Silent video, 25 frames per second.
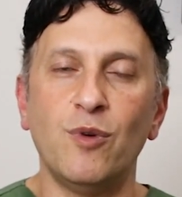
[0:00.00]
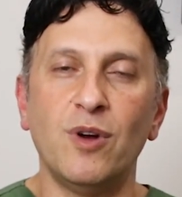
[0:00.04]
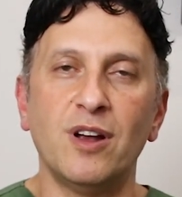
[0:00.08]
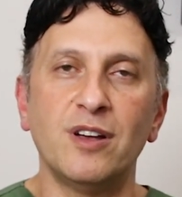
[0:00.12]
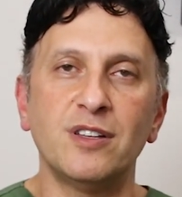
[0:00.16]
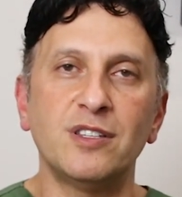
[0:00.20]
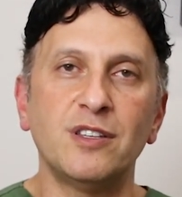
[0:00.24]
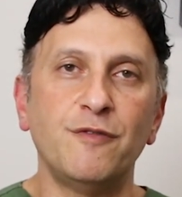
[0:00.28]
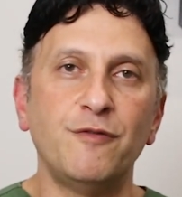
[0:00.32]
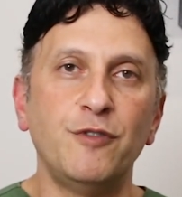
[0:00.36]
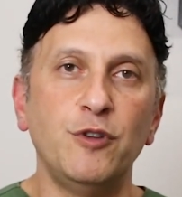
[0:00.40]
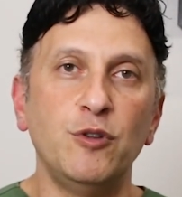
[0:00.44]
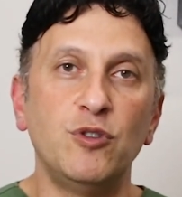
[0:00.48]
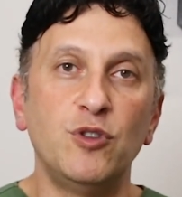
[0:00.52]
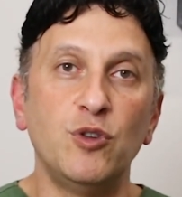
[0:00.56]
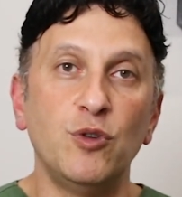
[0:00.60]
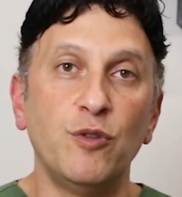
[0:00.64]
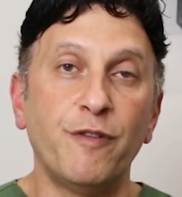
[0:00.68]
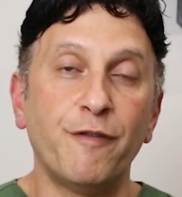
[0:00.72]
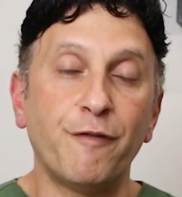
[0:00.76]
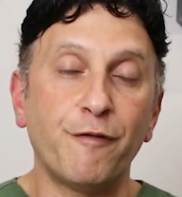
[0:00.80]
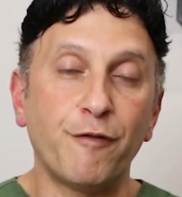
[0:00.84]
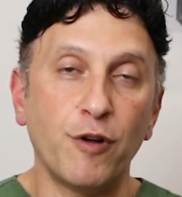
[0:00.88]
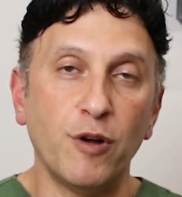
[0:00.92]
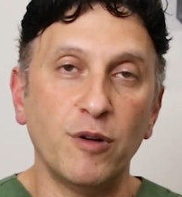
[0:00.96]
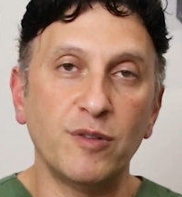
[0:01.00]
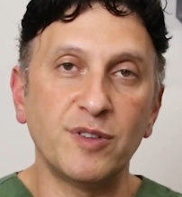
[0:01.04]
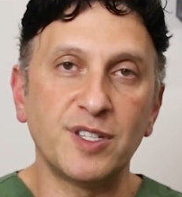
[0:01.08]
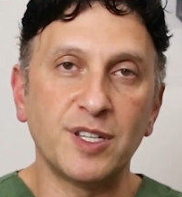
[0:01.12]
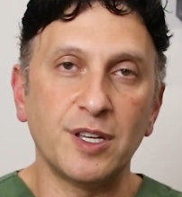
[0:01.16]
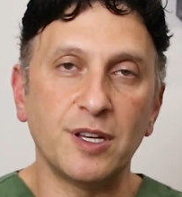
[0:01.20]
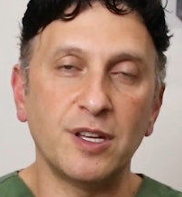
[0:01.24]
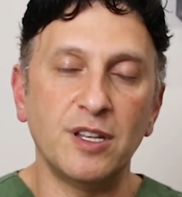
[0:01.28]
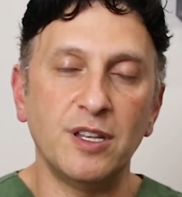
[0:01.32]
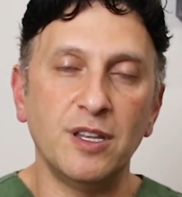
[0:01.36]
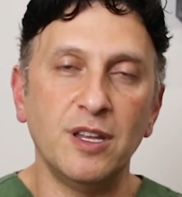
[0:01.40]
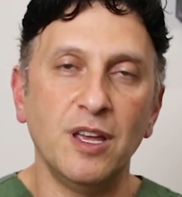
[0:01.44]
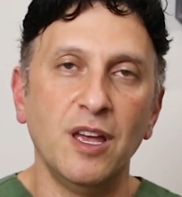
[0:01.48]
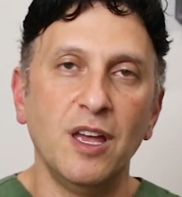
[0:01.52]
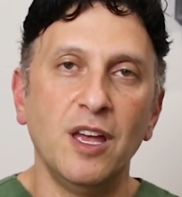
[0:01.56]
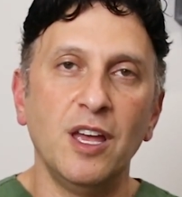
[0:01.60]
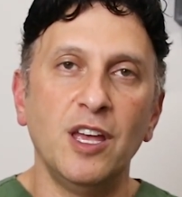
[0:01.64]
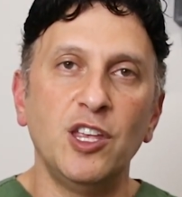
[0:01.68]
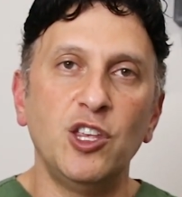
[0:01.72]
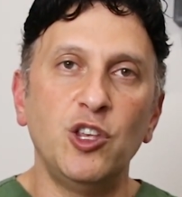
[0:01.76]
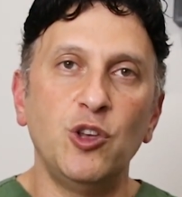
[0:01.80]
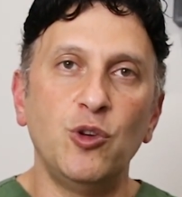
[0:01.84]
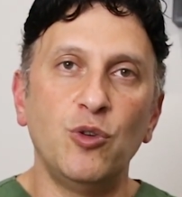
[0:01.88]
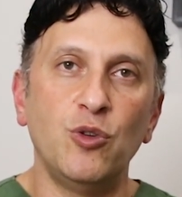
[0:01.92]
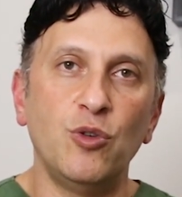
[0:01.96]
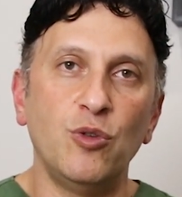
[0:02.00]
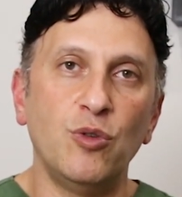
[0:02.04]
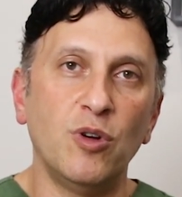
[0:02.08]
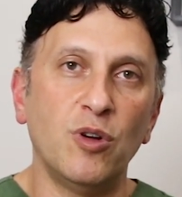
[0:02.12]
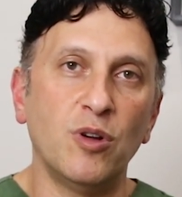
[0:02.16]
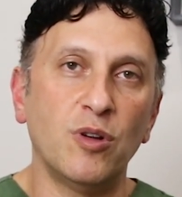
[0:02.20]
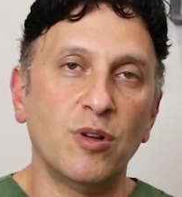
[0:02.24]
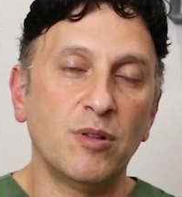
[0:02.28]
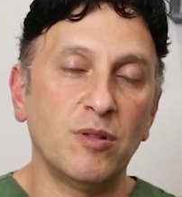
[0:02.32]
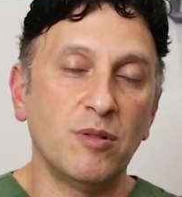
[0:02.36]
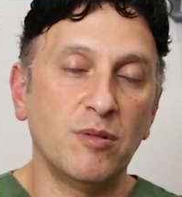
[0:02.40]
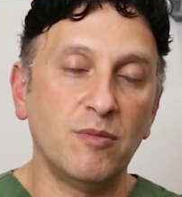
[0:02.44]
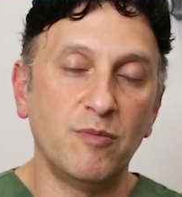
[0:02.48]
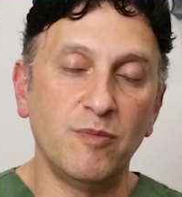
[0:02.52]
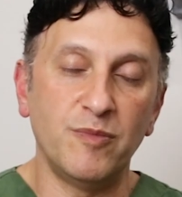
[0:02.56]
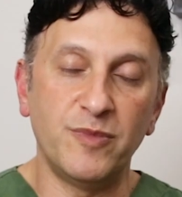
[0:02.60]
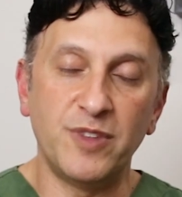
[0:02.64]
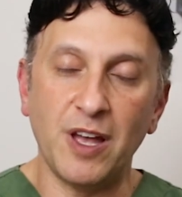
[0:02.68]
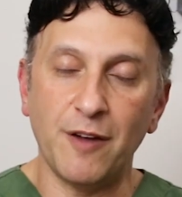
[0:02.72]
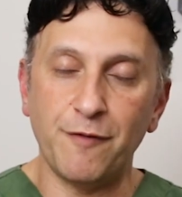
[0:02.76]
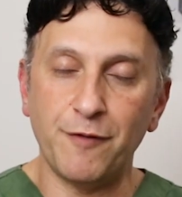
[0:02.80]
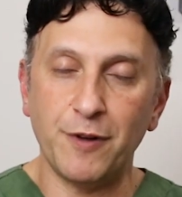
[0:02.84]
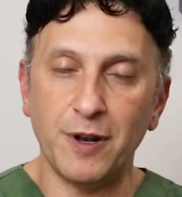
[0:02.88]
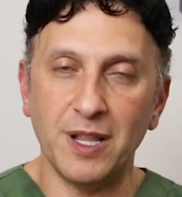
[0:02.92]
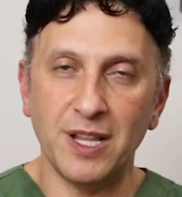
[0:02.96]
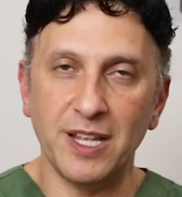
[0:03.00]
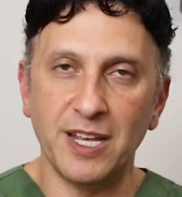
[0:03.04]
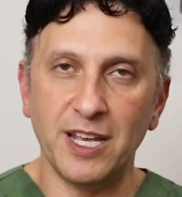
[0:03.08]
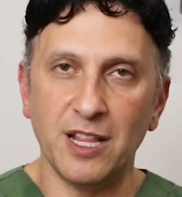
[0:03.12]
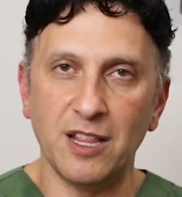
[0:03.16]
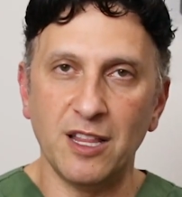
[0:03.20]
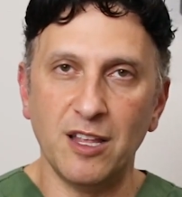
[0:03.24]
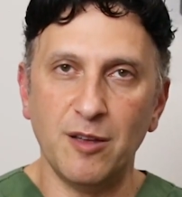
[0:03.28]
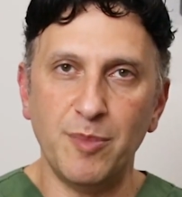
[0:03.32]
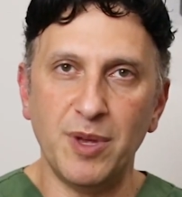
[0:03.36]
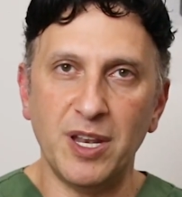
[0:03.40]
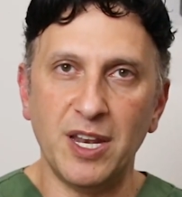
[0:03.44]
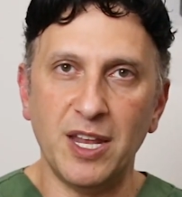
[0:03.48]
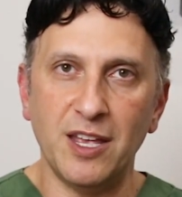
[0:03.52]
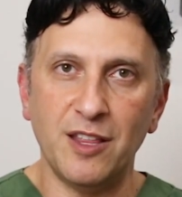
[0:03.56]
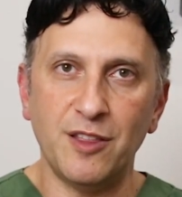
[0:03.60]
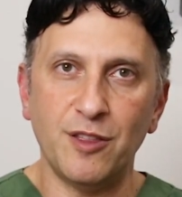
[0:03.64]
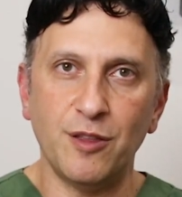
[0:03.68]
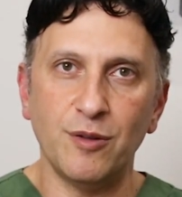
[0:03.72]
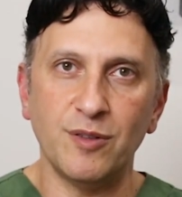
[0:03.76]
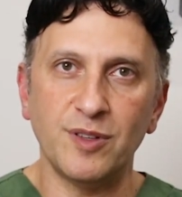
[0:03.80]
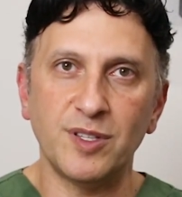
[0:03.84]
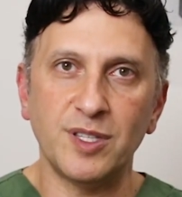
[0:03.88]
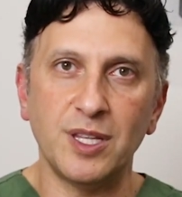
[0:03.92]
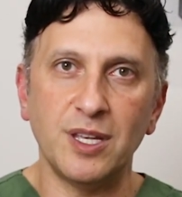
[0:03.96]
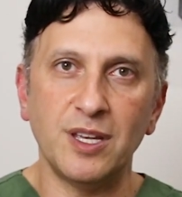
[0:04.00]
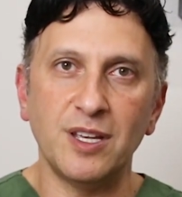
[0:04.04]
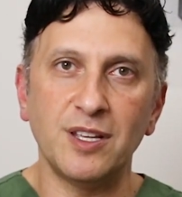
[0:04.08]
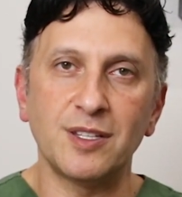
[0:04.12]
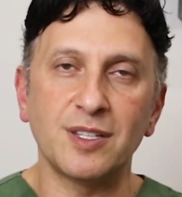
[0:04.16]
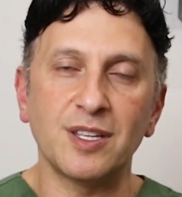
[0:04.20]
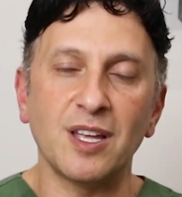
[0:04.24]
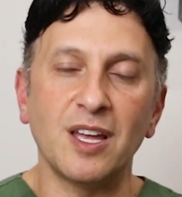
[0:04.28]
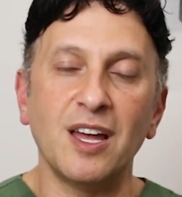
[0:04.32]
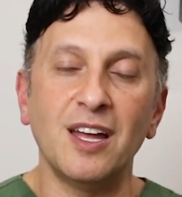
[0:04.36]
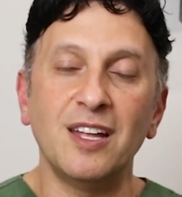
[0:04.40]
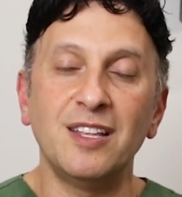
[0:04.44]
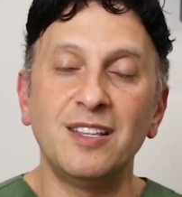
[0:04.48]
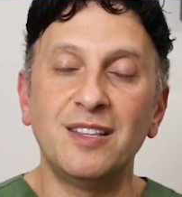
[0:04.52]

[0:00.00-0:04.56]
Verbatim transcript: Whereas if you do frozen, you definitely eliminate those things.